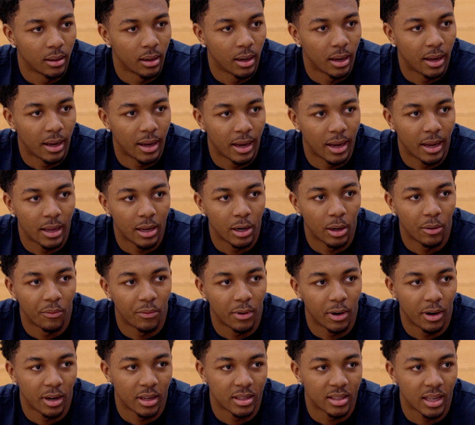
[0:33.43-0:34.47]
And, you know, I'm
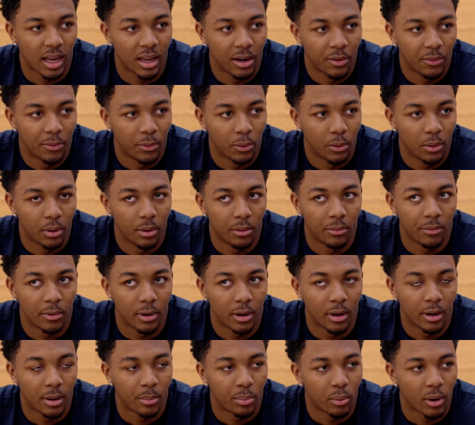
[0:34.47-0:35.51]
very excited for it, very